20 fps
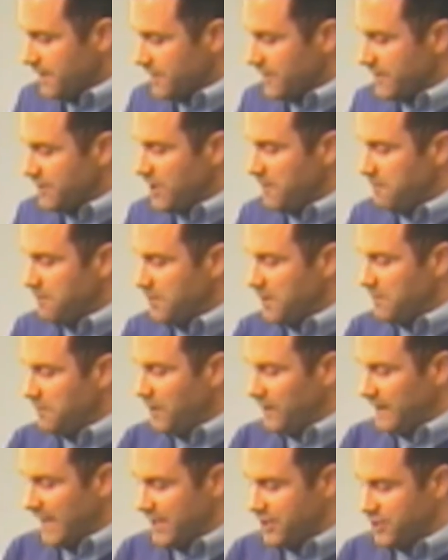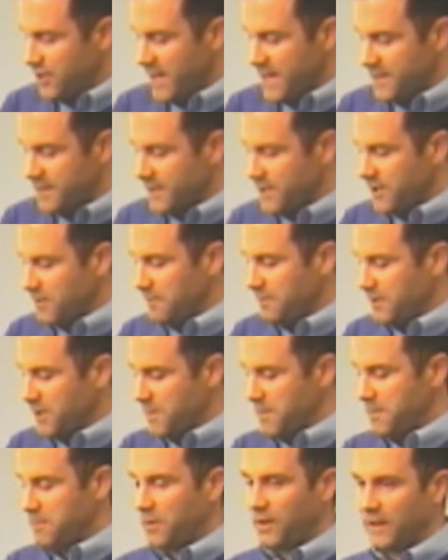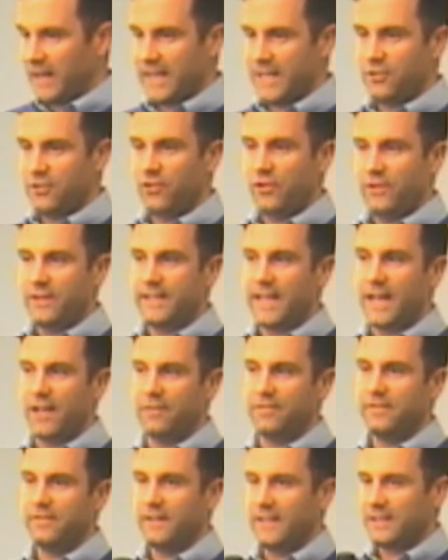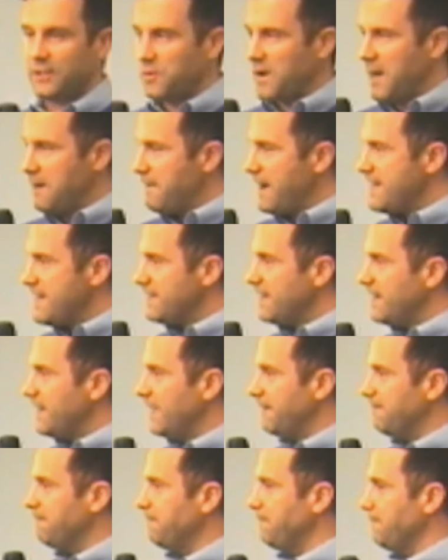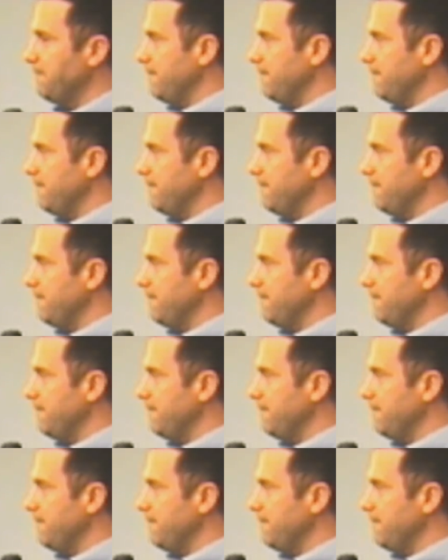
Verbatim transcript: So as you become more like Jesus, you're becoming more like your true self. That's quite amazing, isn't it?